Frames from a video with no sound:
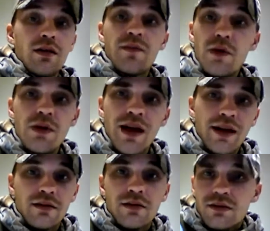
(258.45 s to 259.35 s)
The
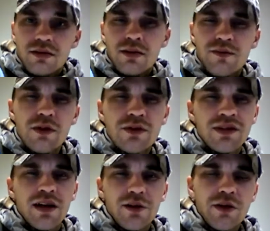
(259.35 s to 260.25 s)

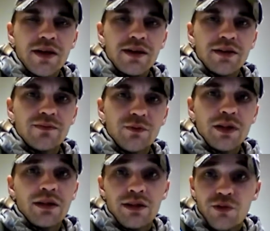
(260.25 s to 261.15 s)
food's not great.
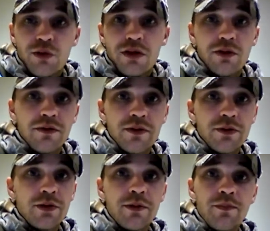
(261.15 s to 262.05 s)
It's trucker
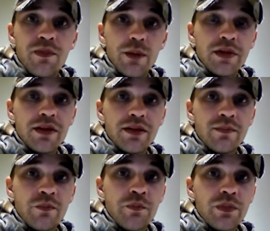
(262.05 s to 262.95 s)
food. I mean,
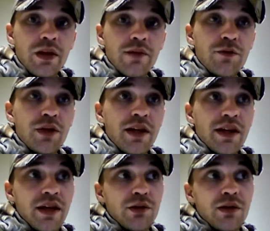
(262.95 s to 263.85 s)
if you
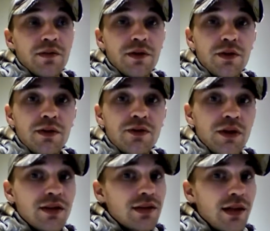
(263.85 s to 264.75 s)
can't handle the food,
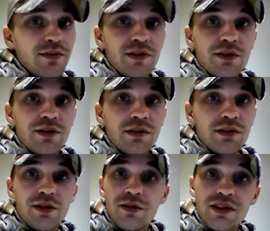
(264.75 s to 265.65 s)
truck stop food,
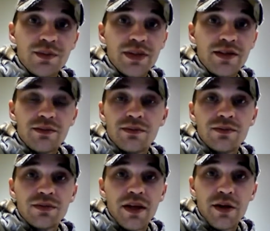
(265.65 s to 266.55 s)
you don't need to be
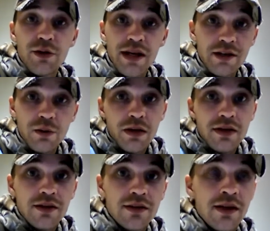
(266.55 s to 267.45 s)
here
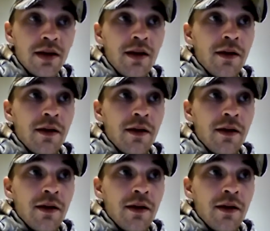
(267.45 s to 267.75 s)
anyways.